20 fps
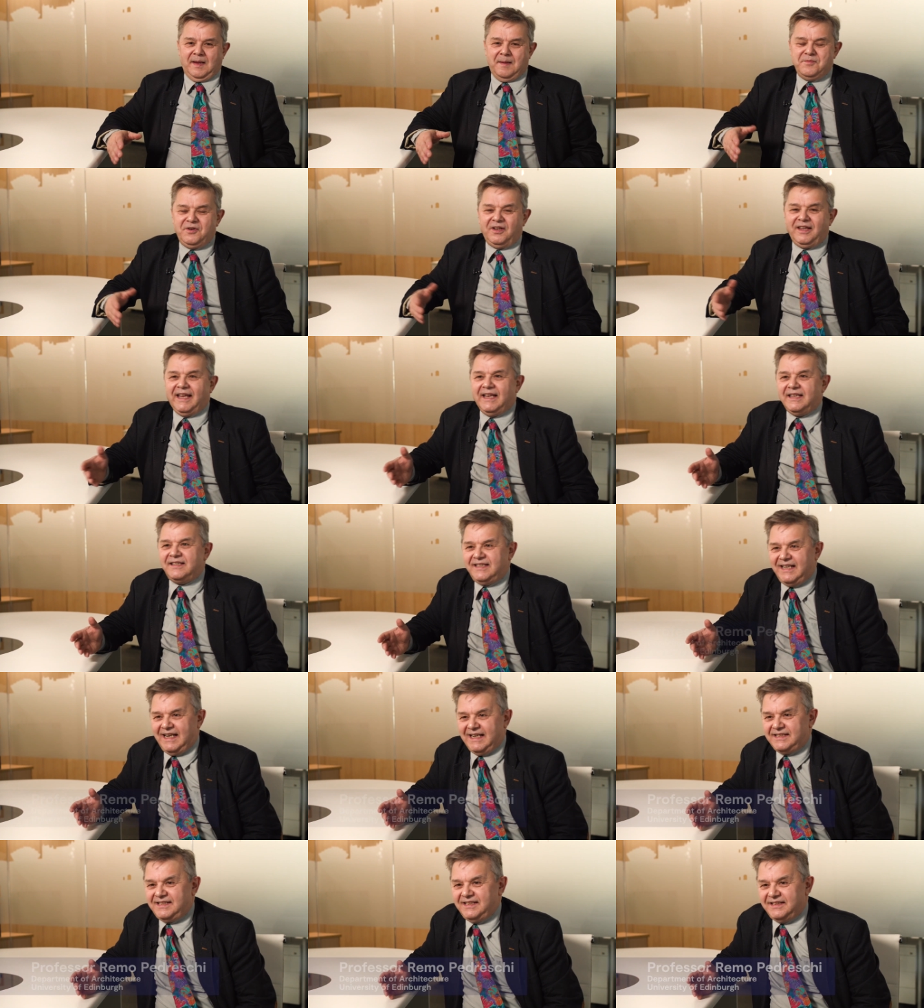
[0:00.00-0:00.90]
I'm really
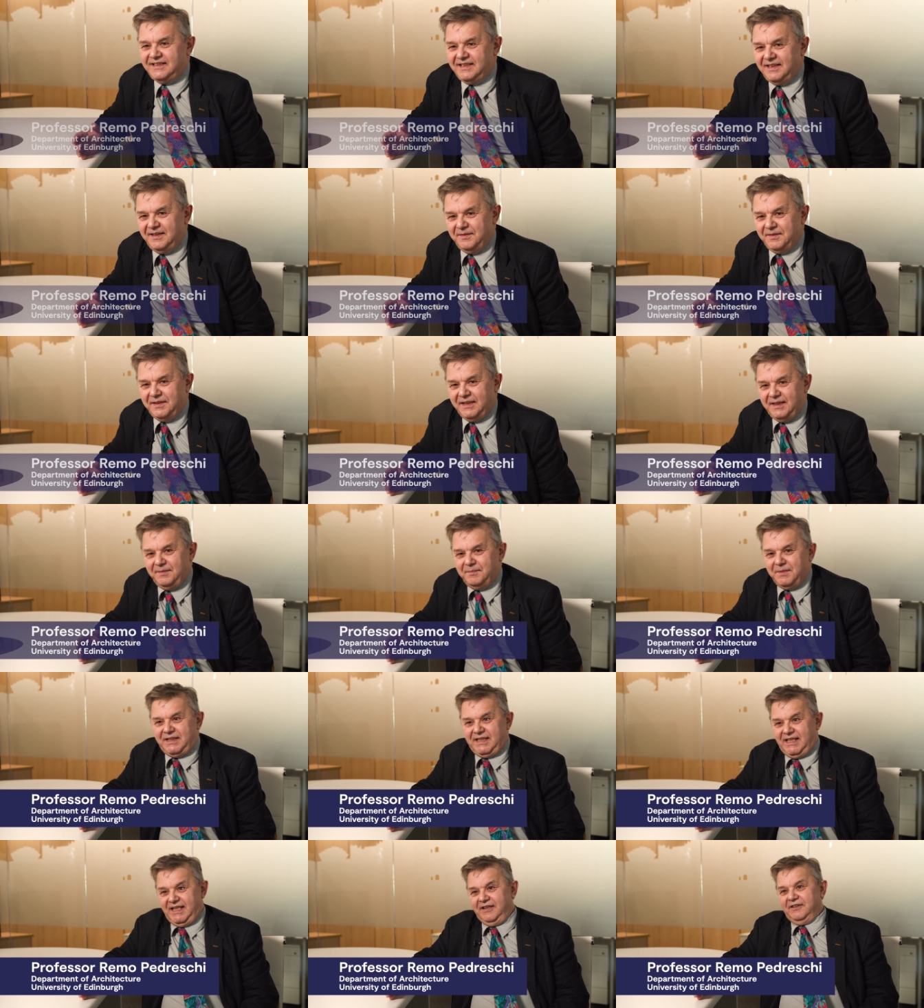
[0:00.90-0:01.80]
interested in
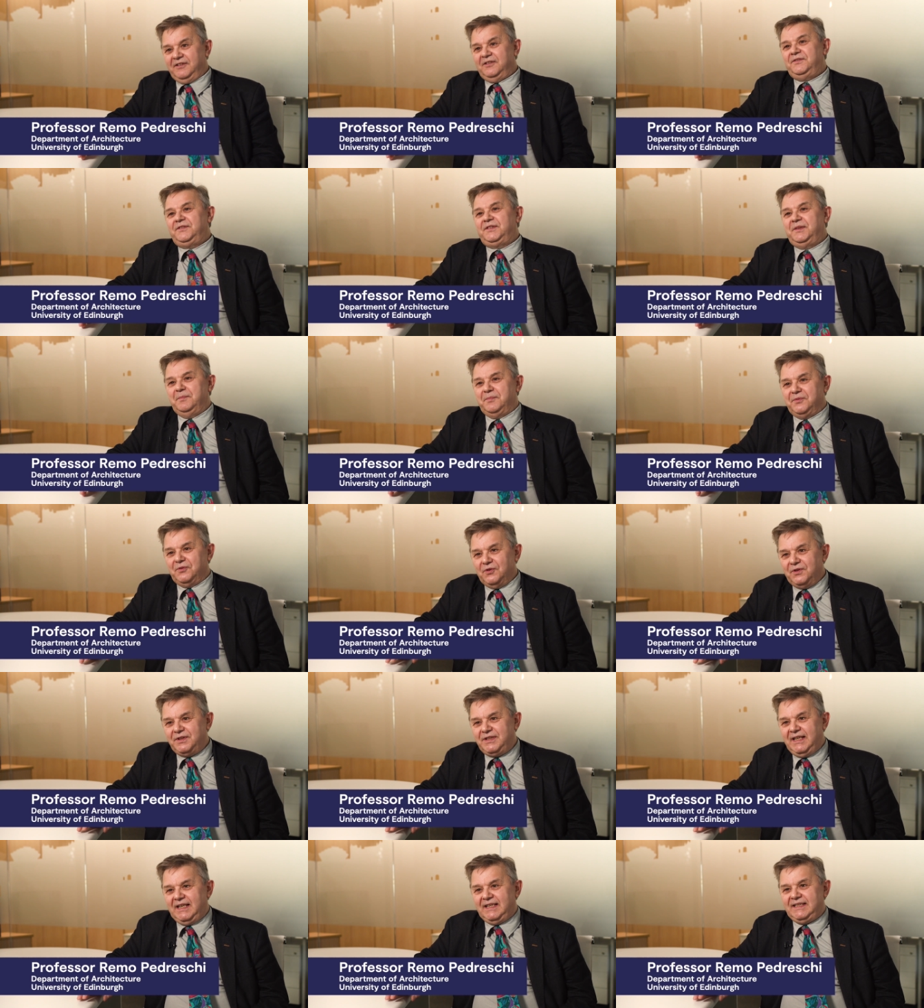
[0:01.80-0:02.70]
materials and
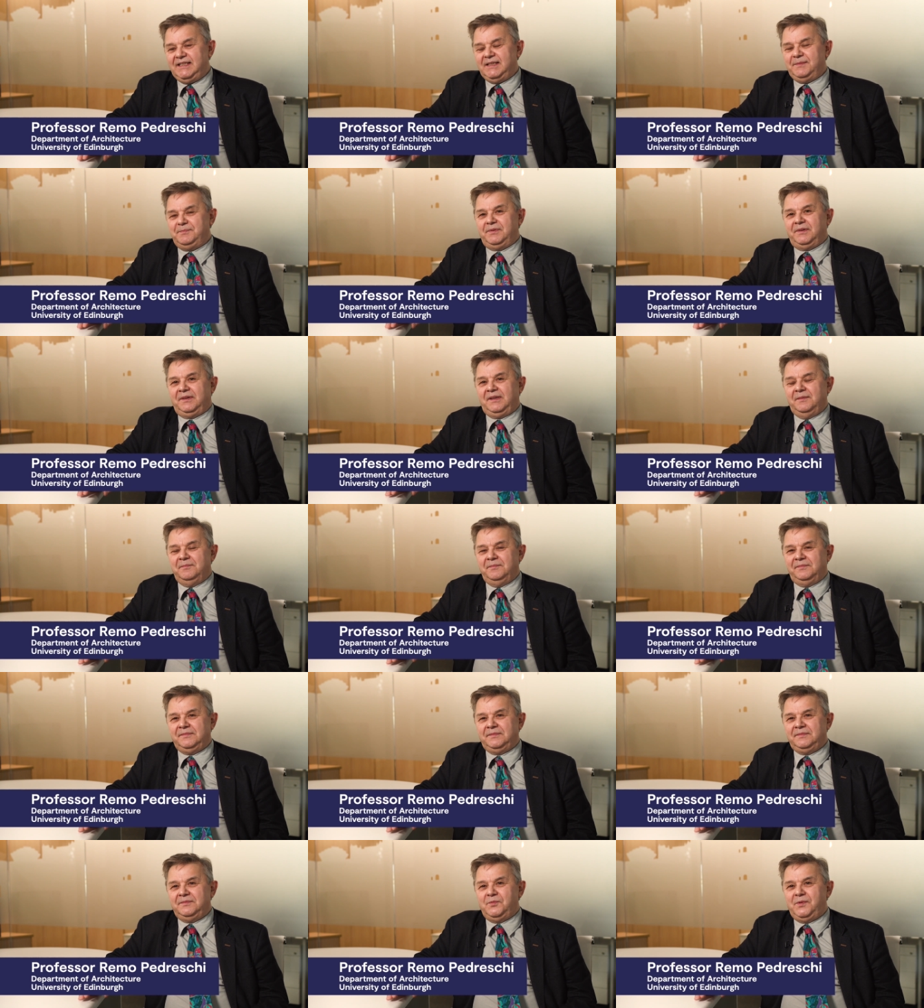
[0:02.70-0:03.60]
processes, but the
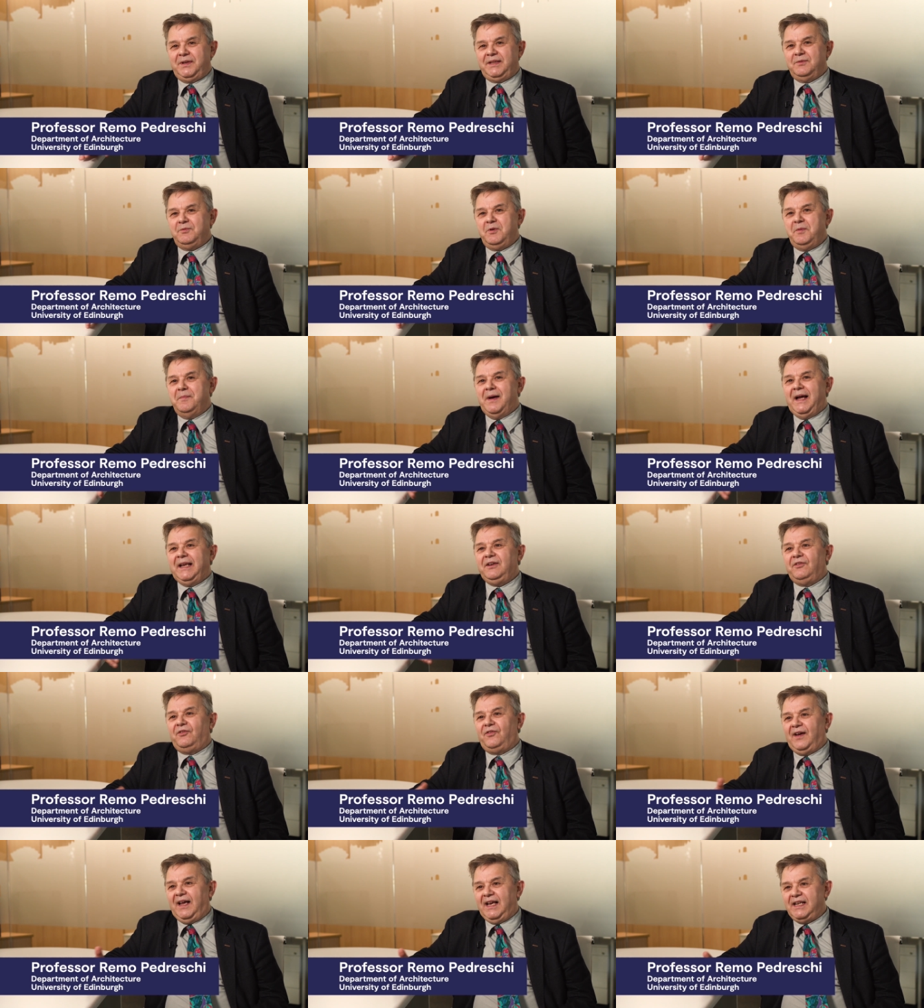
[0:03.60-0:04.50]
way that we
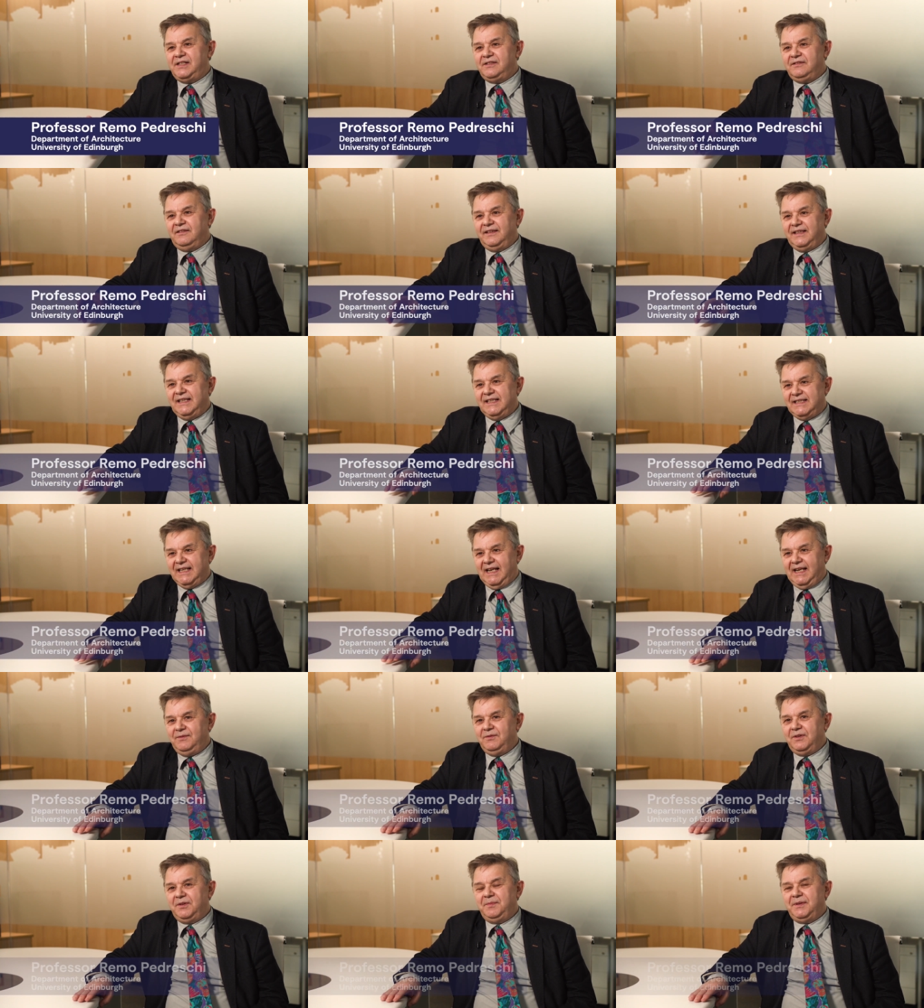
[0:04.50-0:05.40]
manufacture and
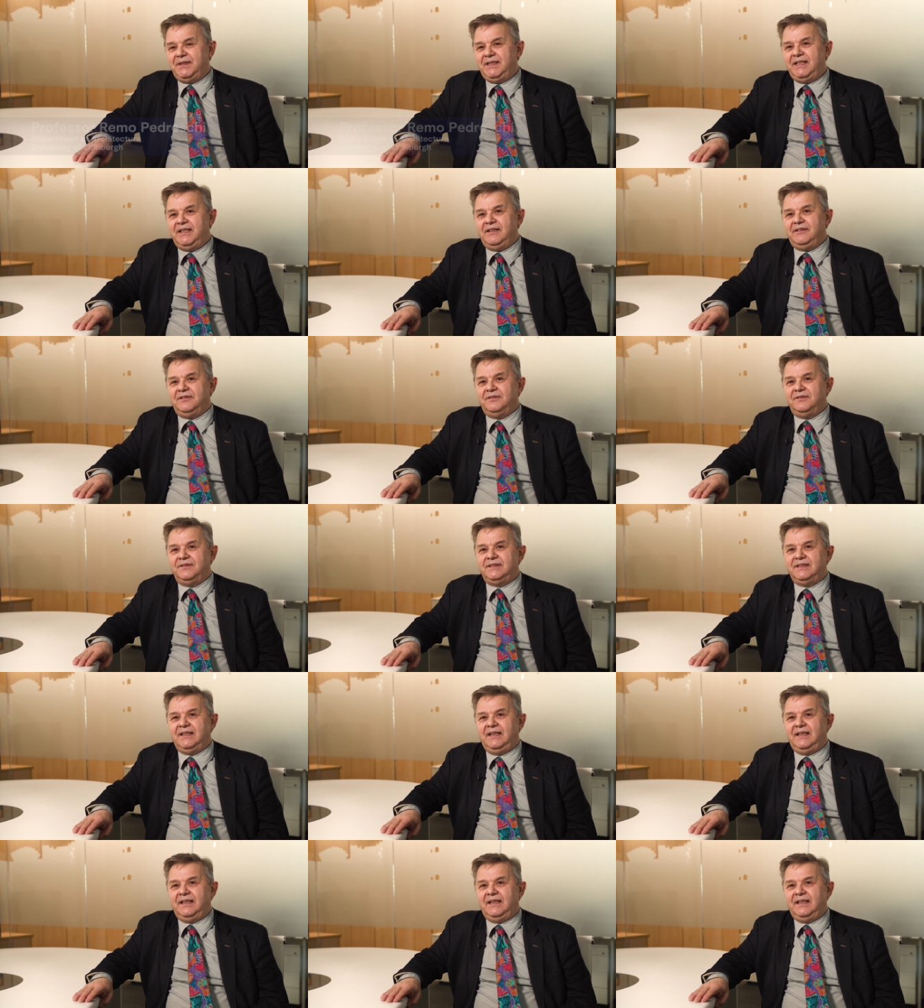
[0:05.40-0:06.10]
design with materials.